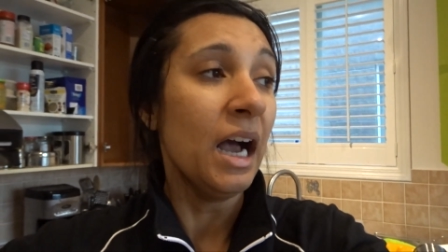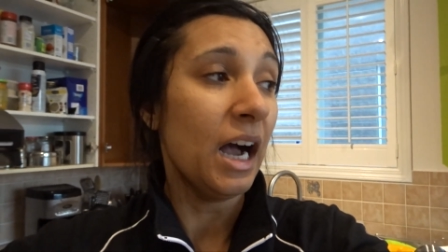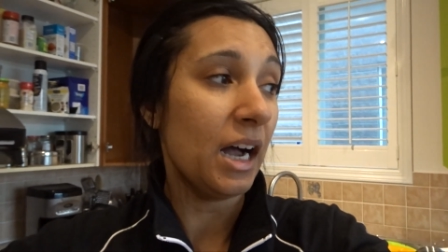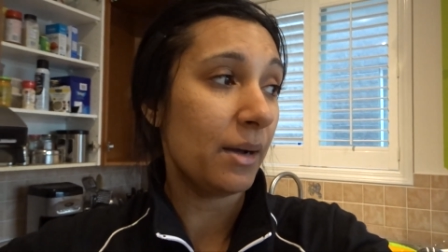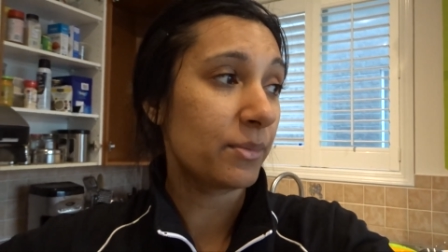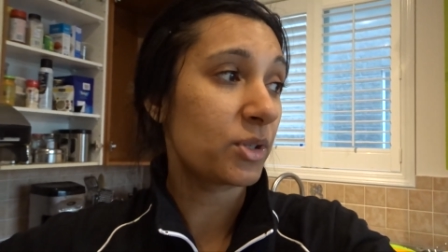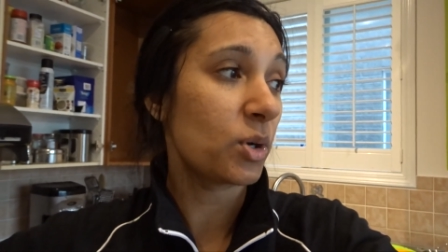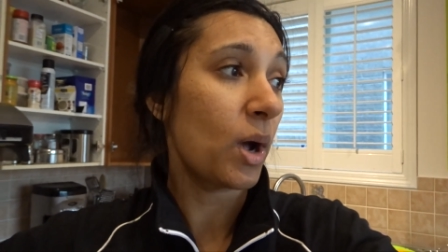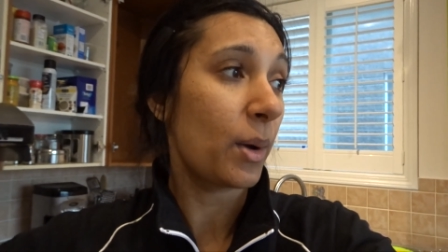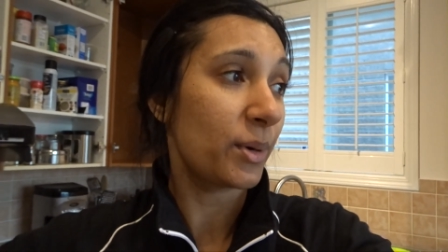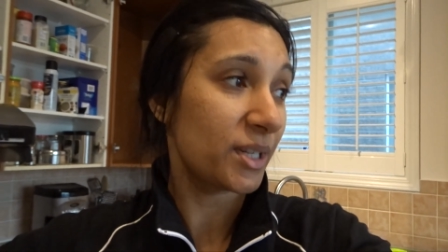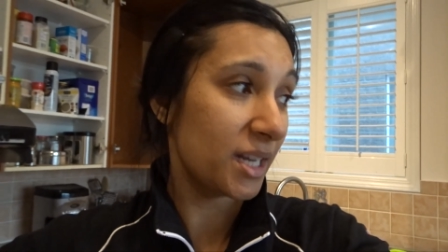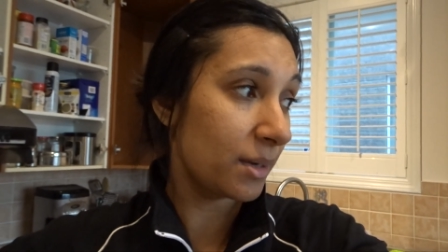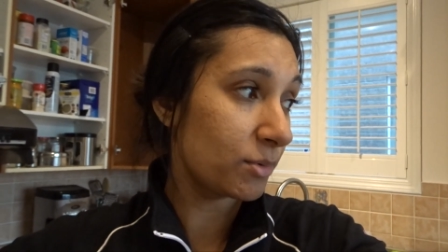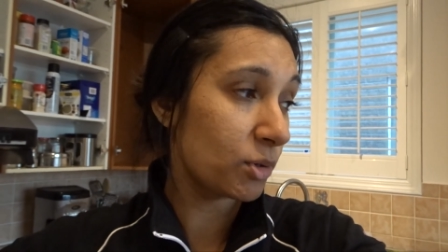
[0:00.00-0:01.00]
Um, so I
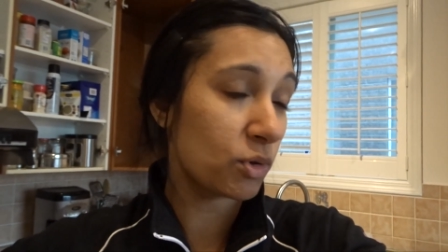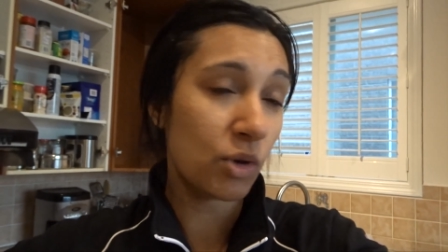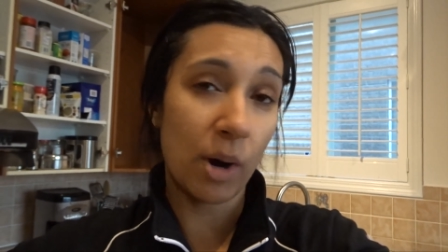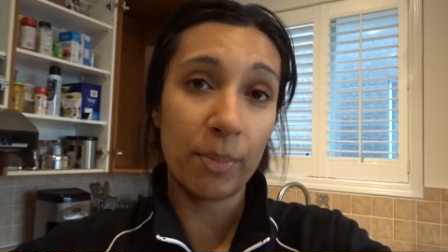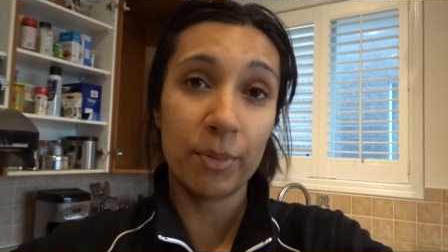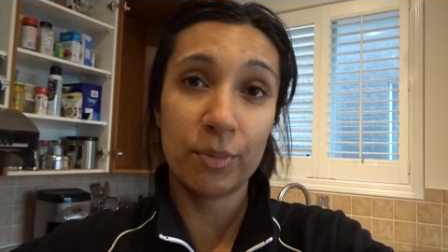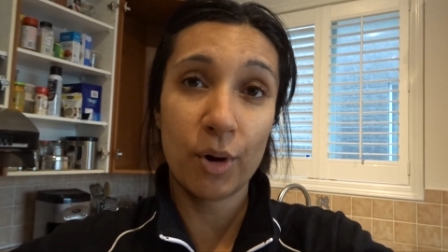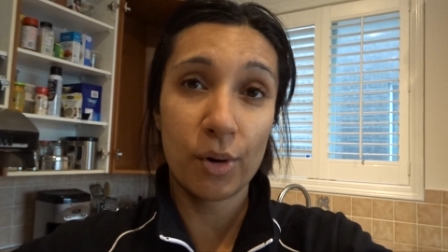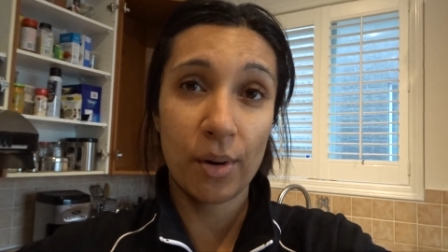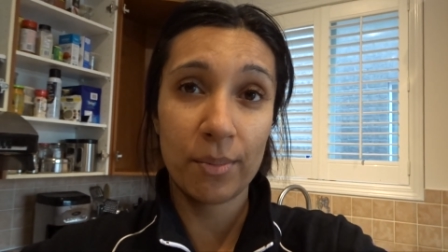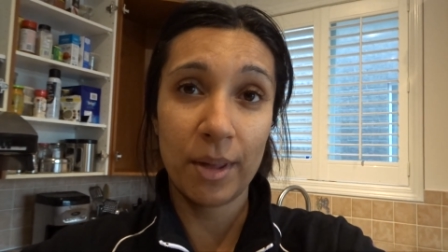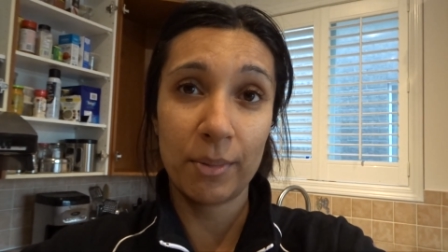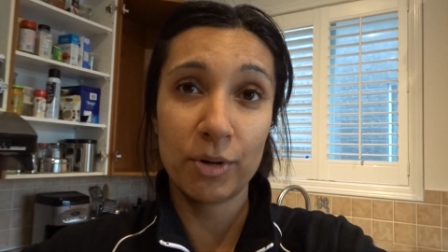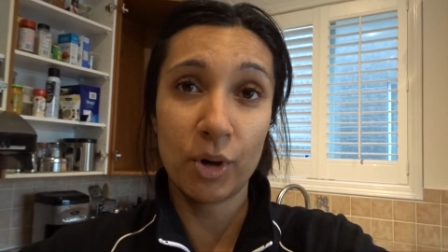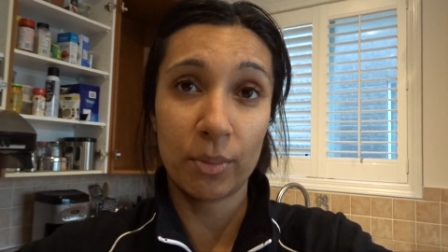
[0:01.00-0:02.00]
wanna take him to a drop-in program
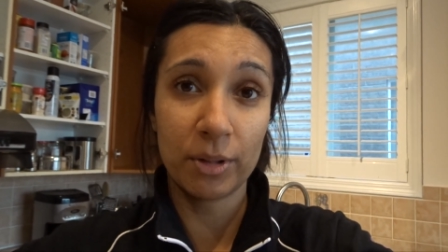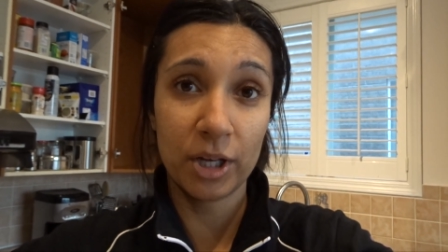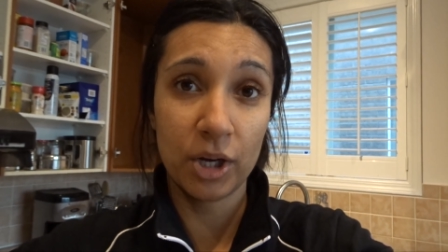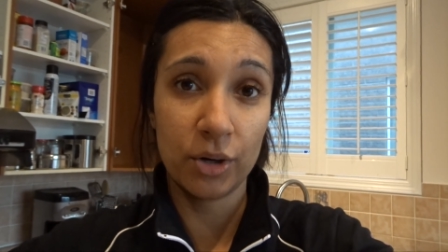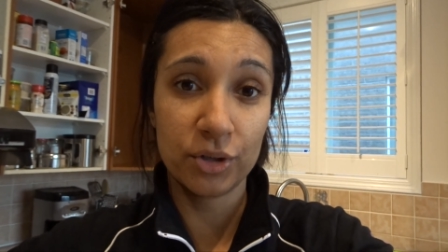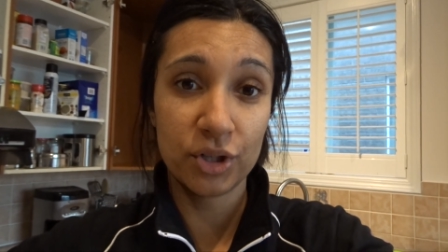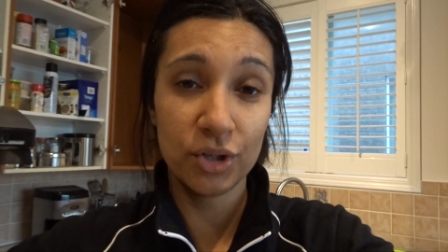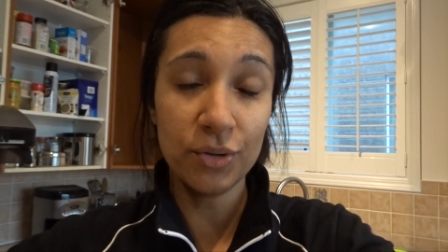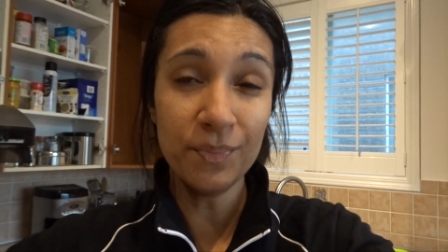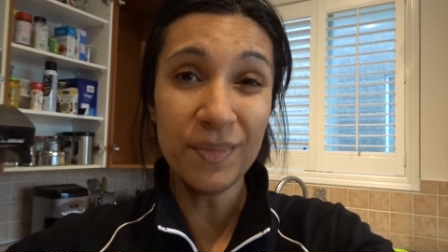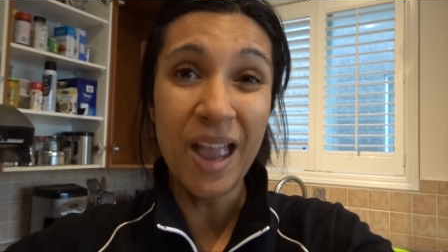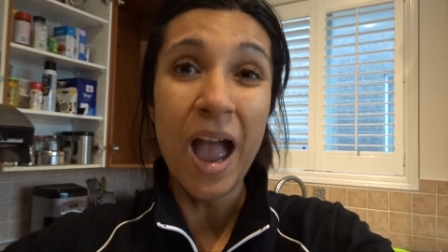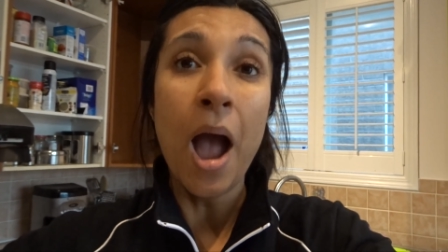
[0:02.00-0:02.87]
that we normally go to.